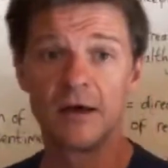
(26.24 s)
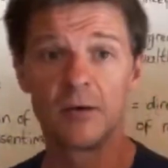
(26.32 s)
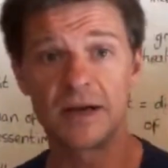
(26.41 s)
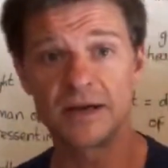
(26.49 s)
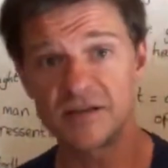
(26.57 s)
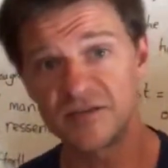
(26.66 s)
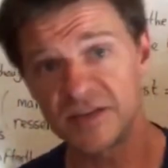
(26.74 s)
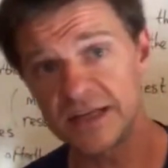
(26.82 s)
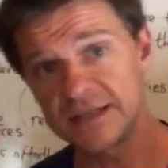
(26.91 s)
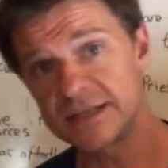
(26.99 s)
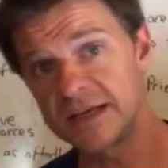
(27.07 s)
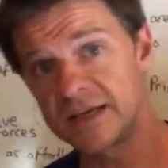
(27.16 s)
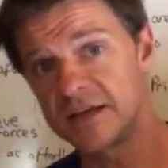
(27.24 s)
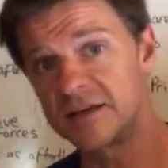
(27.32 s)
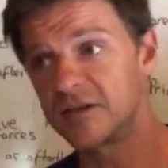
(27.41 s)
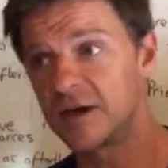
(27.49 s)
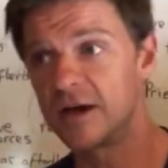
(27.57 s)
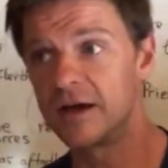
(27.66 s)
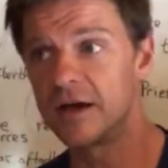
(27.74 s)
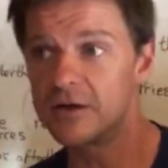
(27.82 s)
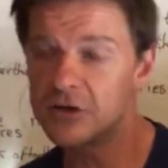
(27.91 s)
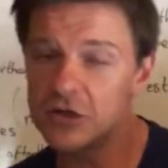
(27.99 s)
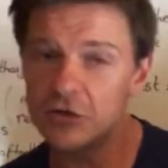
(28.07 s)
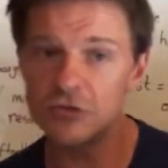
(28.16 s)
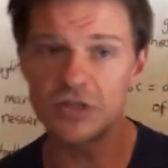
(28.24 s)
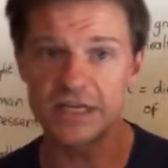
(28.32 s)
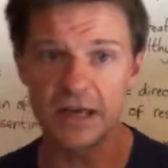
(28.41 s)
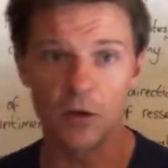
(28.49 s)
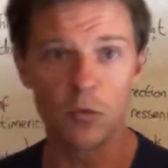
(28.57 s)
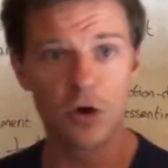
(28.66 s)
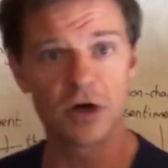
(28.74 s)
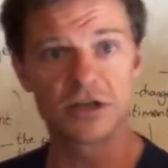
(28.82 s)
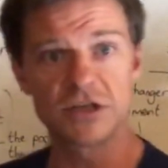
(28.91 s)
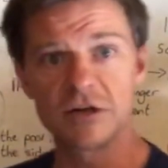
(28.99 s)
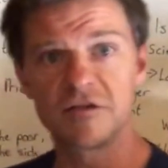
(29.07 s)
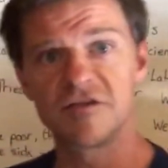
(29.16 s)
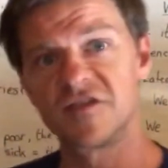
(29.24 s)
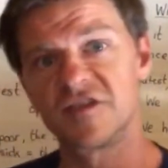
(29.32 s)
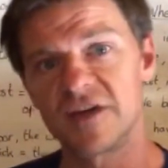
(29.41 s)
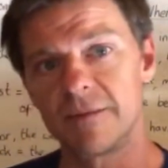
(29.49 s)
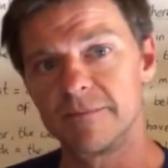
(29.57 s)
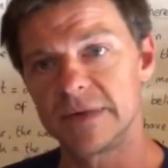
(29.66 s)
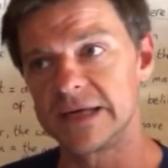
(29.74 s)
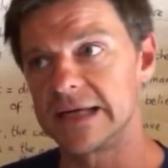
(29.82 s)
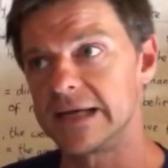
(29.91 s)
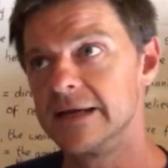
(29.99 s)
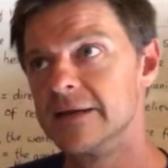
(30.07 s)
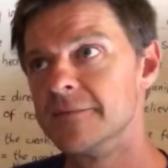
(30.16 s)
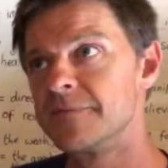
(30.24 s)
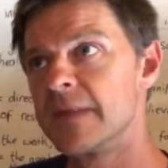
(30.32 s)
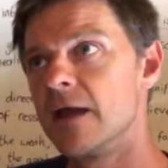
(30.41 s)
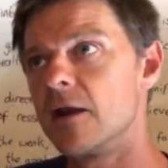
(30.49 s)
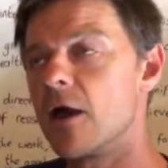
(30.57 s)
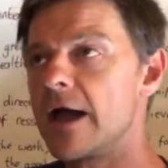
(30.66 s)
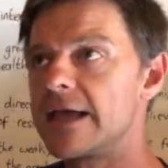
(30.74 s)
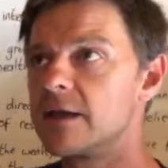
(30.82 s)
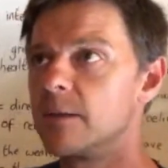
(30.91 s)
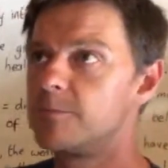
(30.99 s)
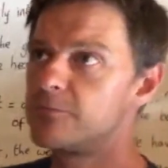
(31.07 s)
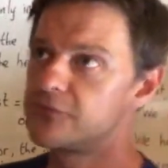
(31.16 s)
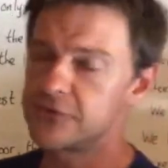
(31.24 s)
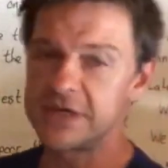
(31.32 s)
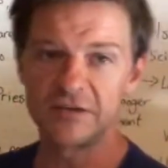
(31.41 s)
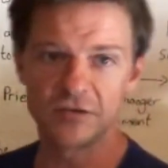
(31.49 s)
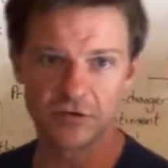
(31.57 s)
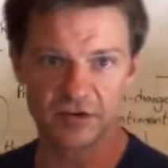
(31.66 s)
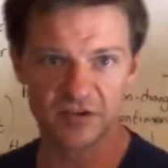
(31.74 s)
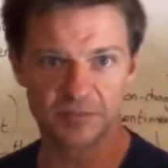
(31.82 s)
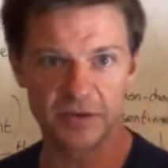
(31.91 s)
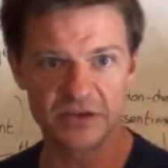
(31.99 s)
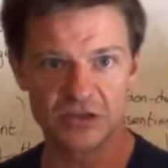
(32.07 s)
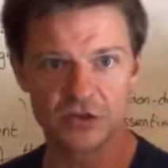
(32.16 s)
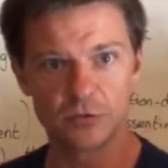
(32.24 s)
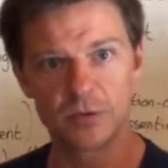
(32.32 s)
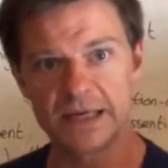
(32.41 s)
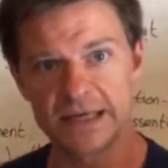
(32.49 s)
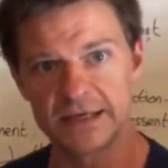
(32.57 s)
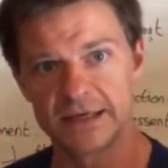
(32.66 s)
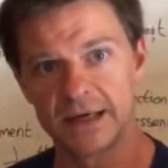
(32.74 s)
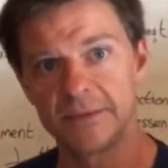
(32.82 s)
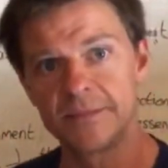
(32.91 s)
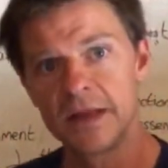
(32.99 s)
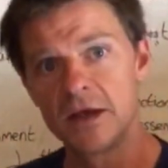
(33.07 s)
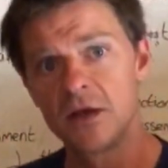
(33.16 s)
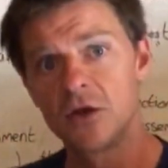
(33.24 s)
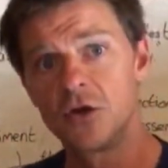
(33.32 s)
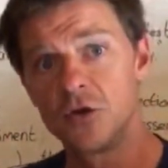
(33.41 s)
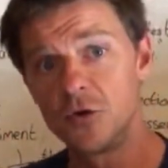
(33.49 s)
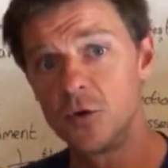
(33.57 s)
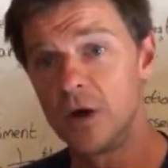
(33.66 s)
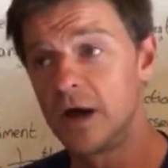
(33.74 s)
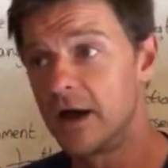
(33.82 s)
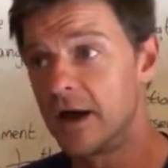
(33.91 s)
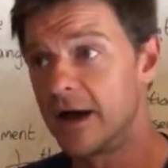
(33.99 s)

Well, an ascetic is usually a word used for somebody like a priest or a spiritual leader who